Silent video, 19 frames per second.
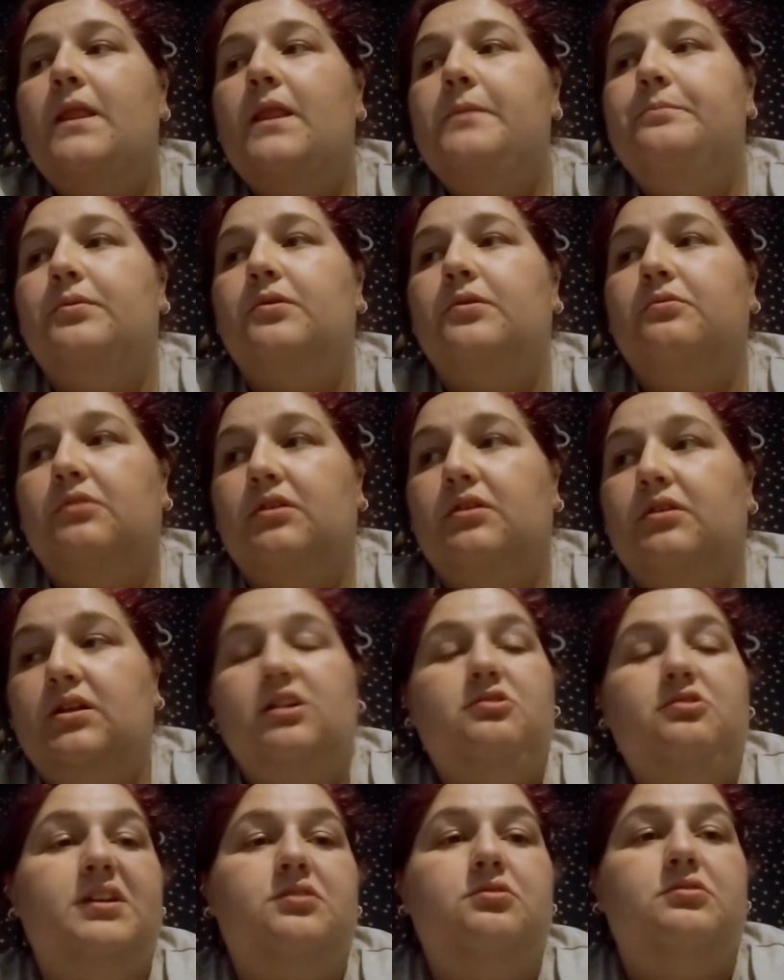But we're not
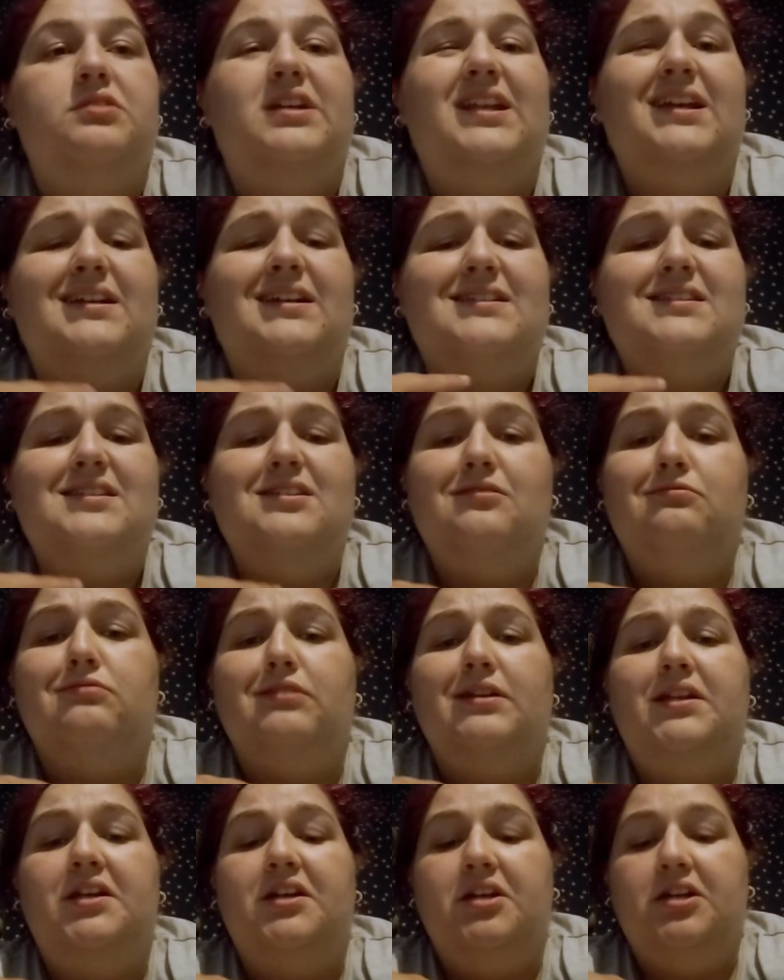quite done yet. Like, it's still
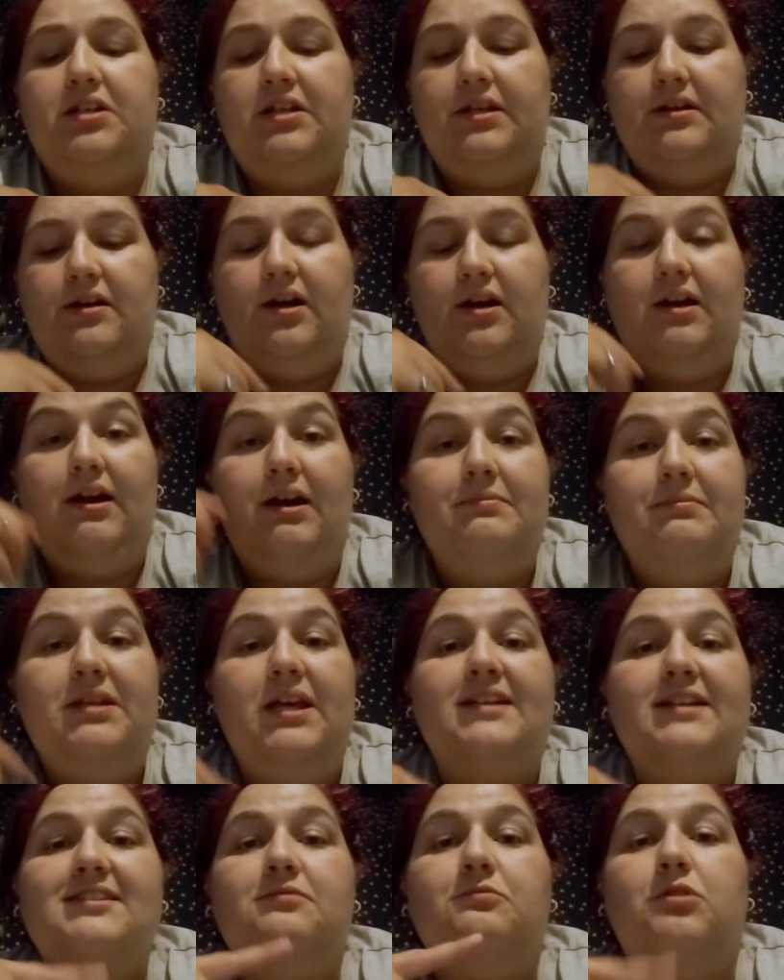really early. I am
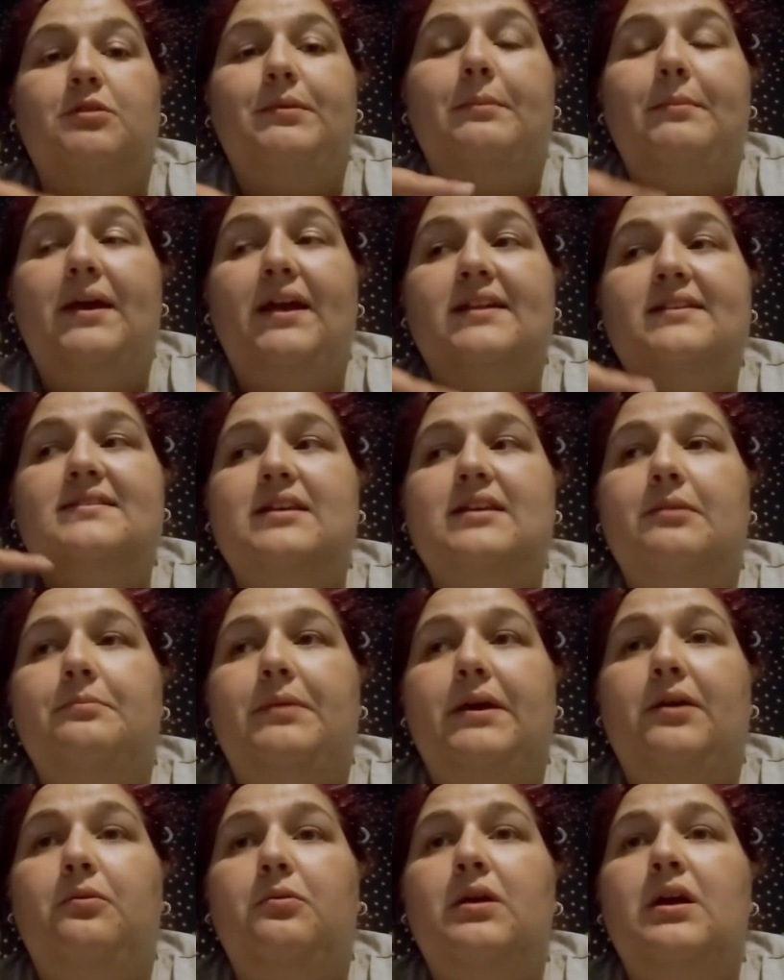texting one of my mates
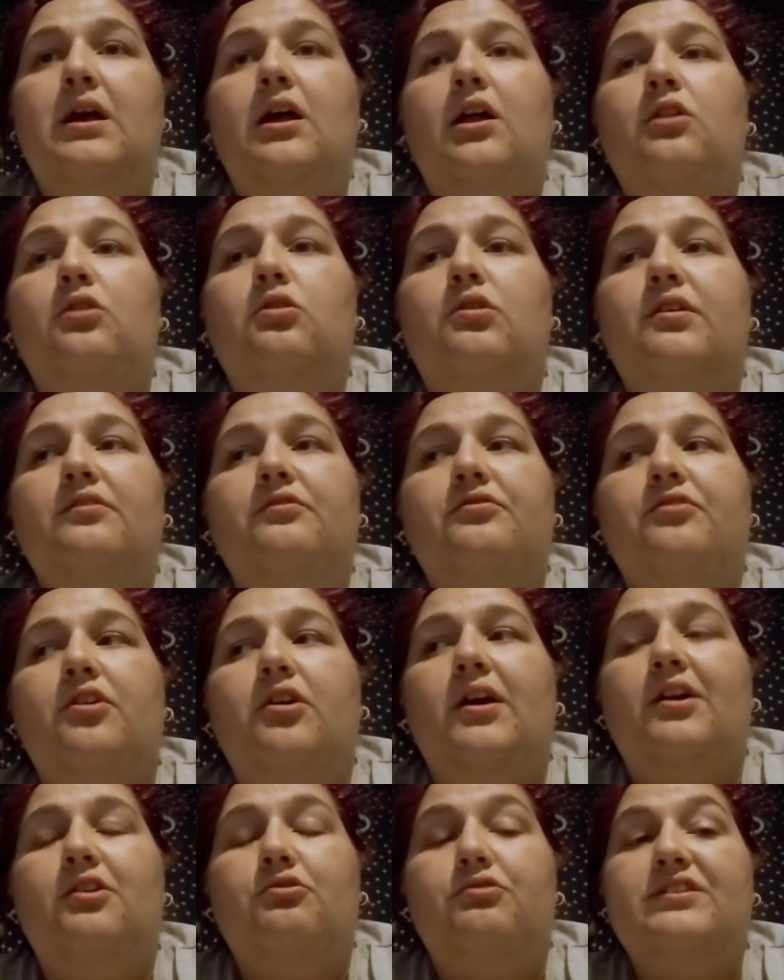about looking for
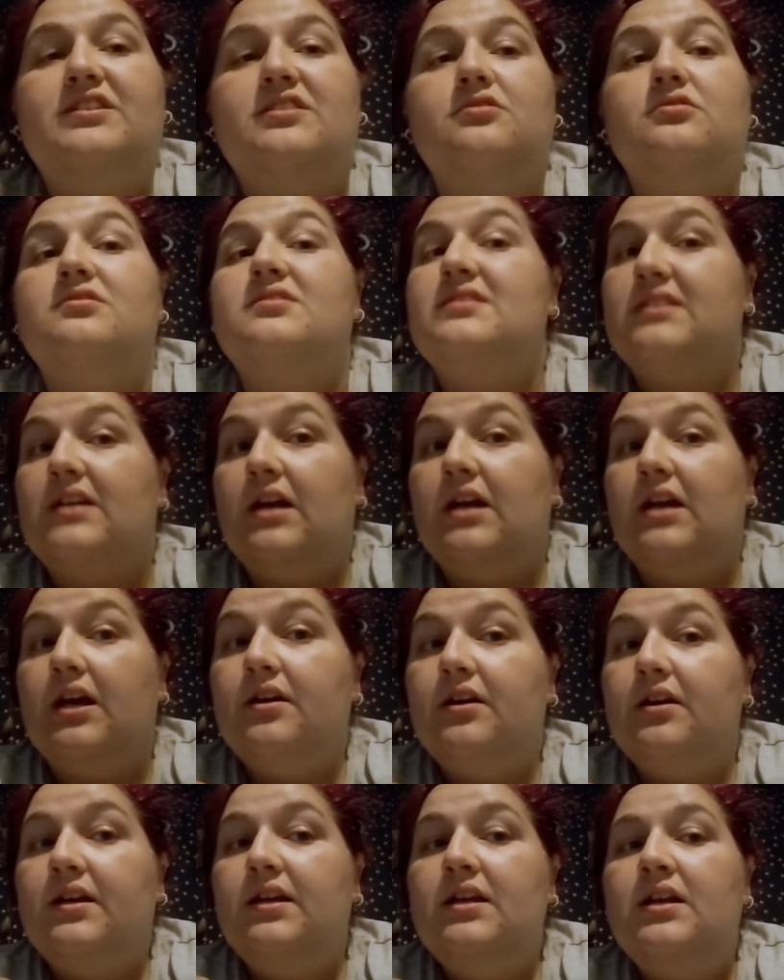a crystal starter
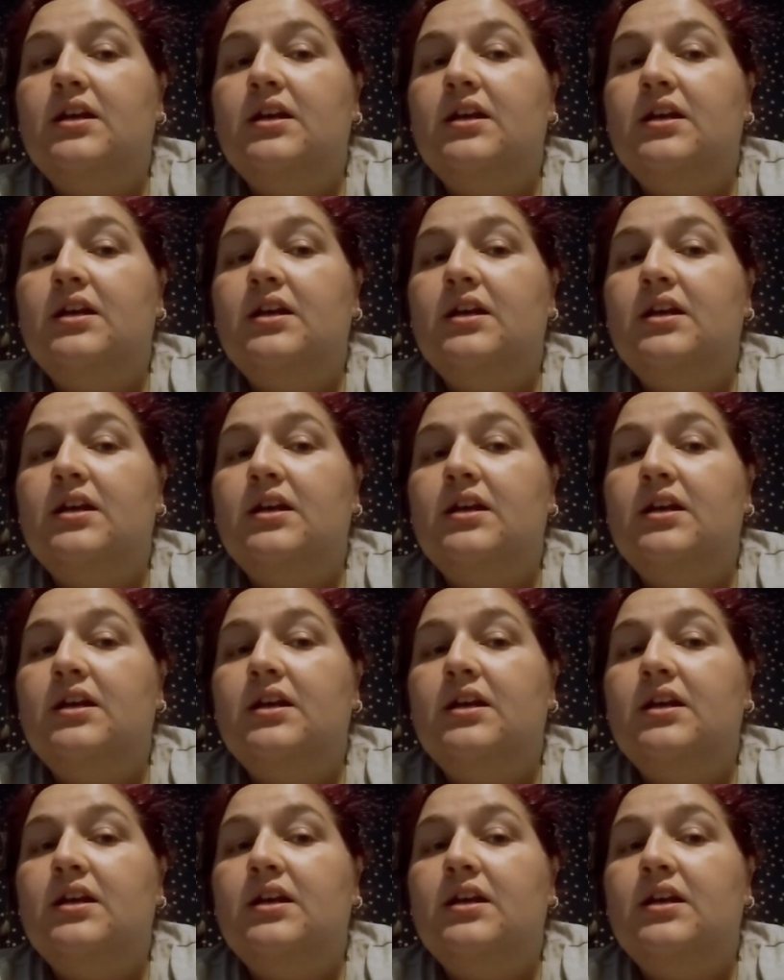kit.